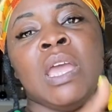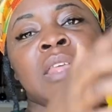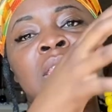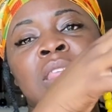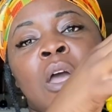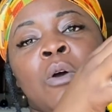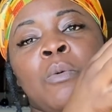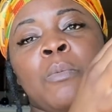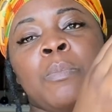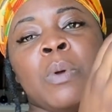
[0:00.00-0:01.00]
And then
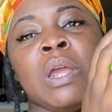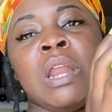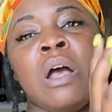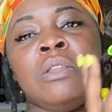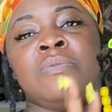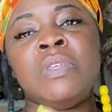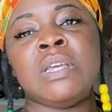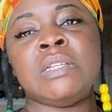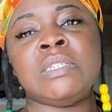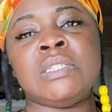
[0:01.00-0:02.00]
they'll braid all of
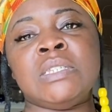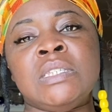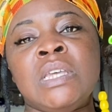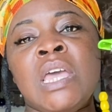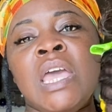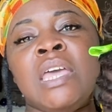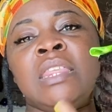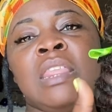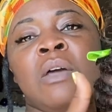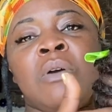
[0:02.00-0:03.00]
this and then they'll